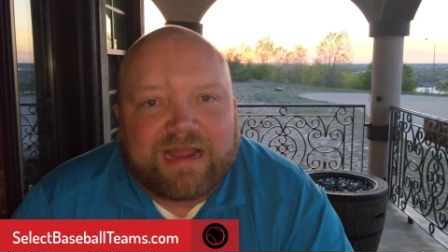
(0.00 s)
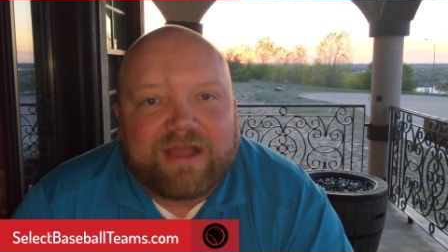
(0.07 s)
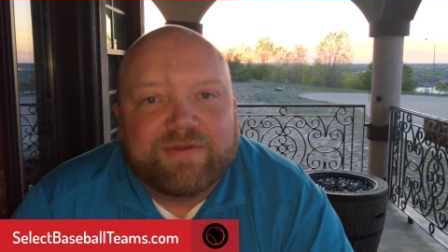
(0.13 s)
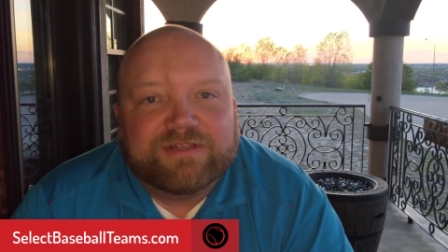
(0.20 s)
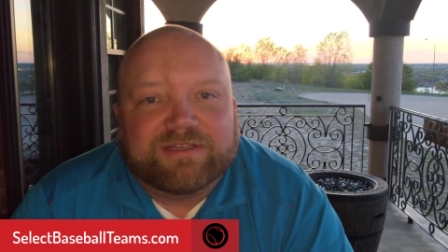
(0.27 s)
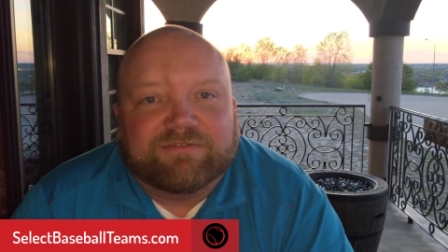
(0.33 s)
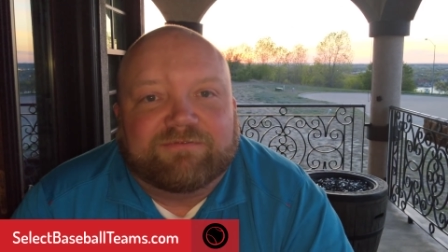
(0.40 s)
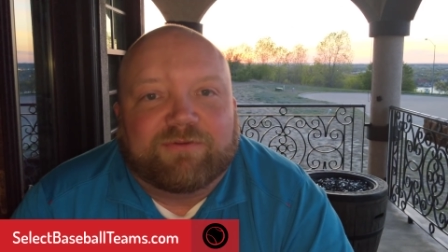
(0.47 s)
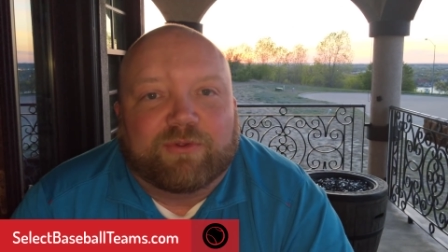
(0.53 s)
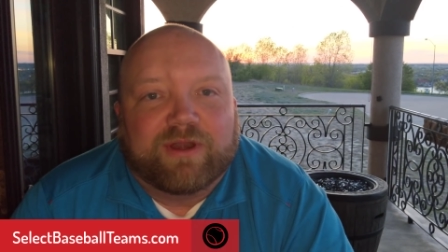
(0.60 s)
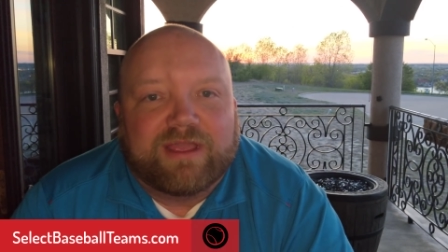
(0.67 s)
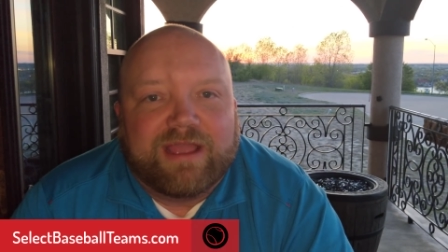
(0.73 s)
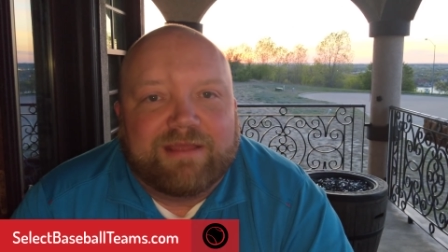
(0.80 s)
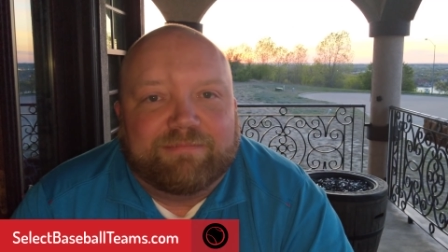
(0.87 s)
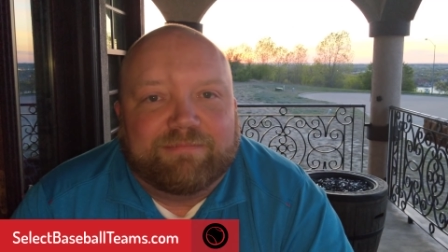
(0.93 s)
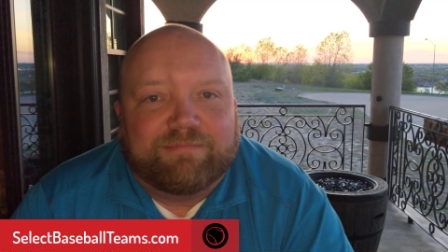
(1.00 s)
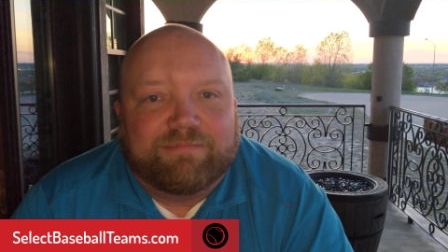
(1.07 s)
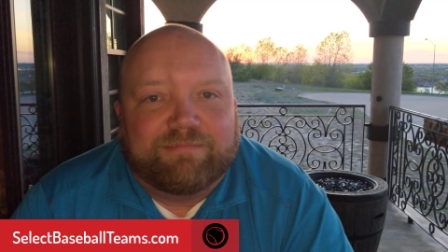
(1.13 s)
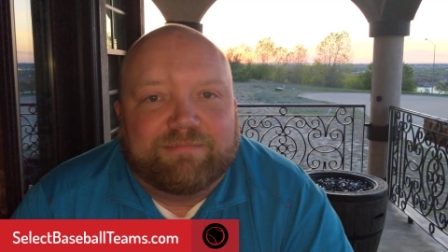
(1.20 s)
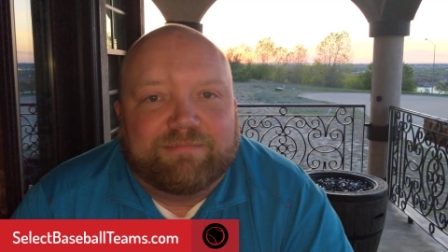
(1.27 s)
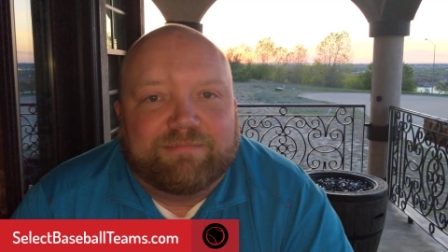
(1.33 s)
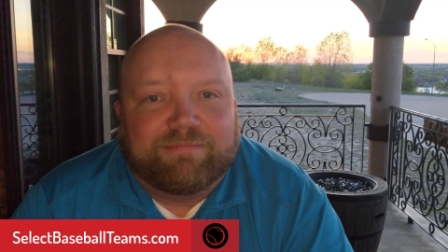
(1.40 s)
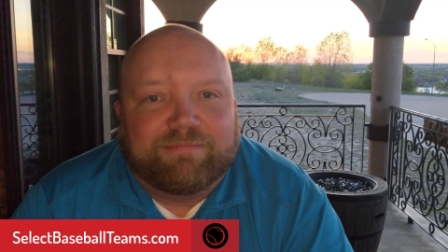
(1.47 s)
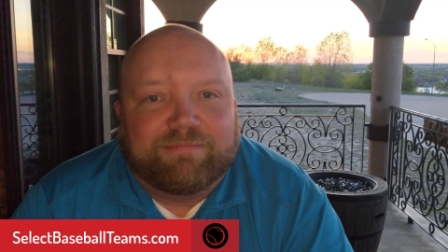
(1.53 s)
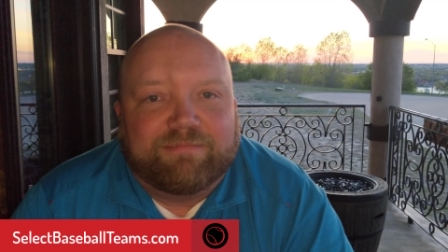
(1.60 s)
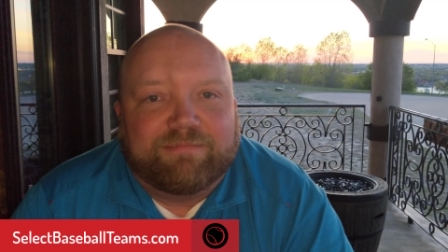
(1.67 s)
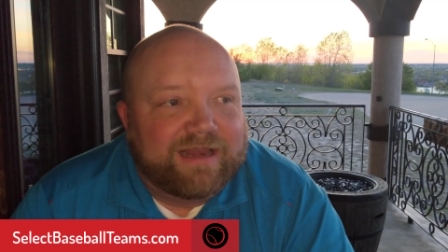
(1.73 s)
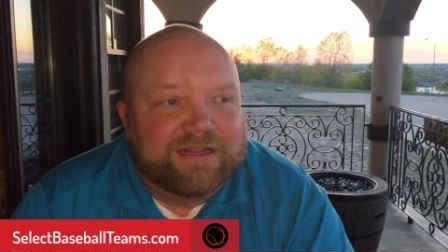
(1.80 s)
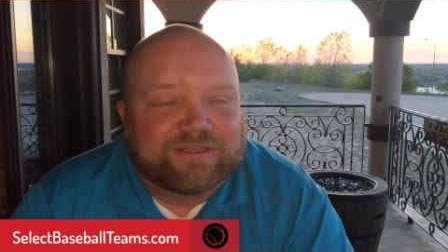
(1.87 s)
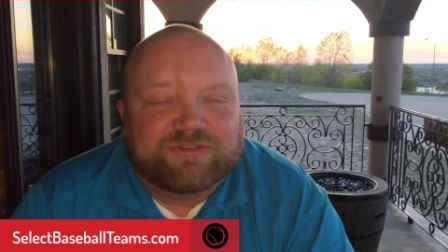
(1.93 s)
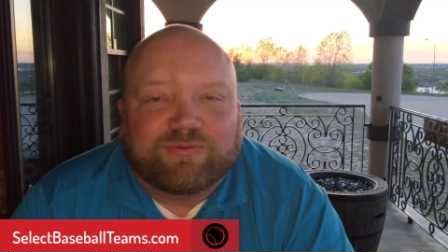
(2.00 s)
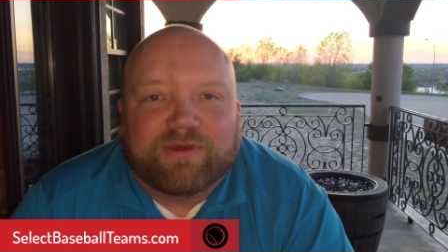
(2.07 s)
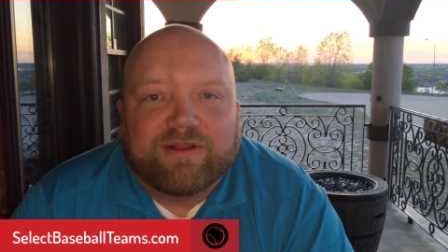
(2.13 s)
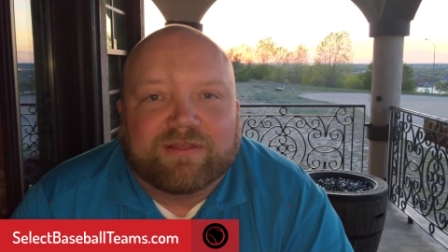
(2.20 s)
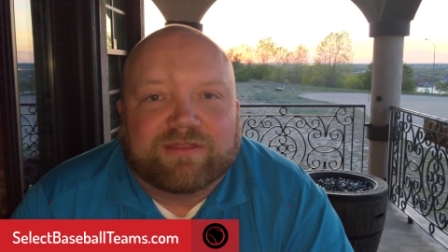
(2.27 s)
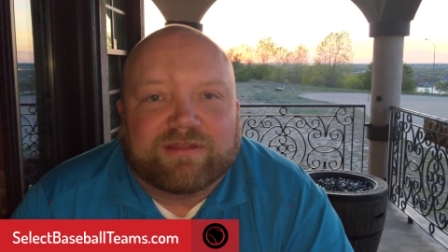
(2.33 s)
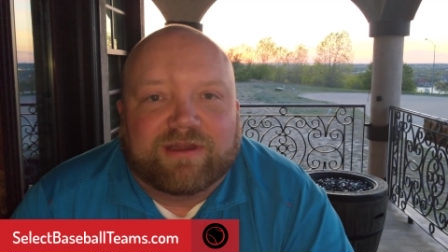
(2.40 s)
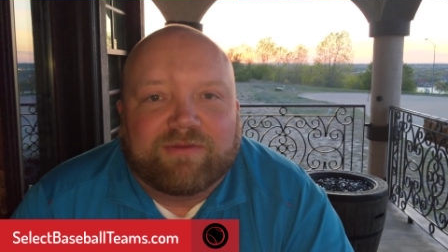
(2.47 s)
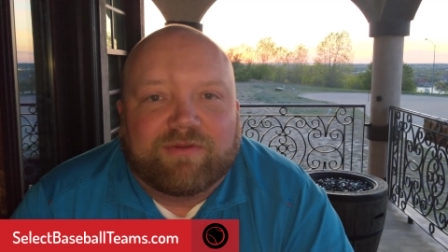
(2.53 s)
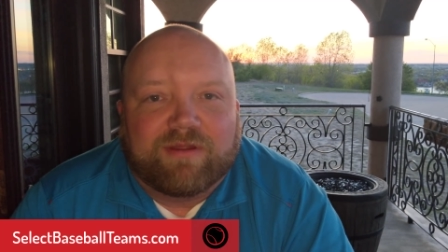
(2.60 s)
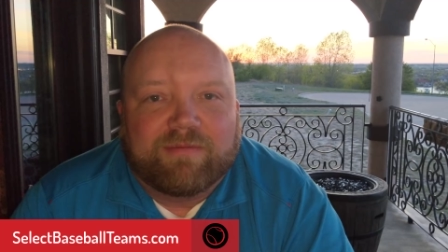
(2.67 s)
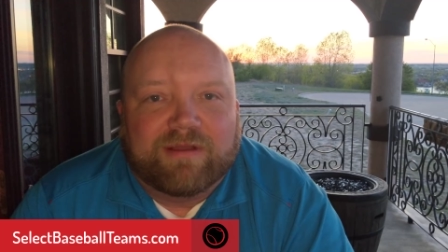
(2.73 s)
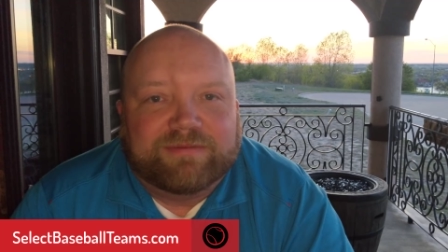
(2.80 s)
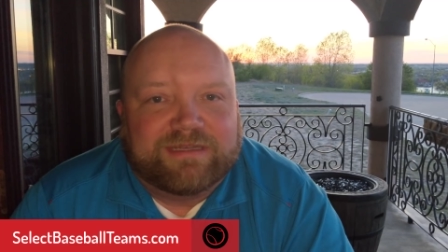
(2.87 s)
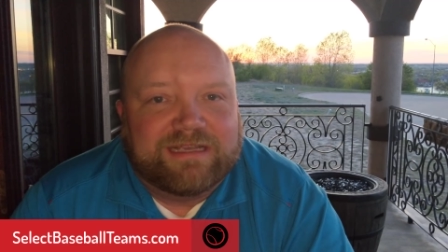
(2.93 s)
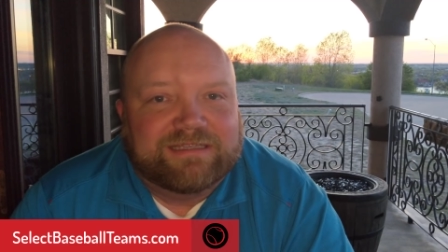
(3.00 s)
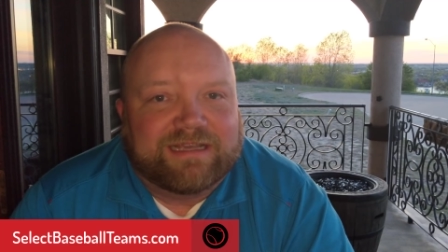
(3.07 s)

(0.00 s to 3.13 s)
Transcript: Now he's at 48 pitches and his 20 or 30 warm ups.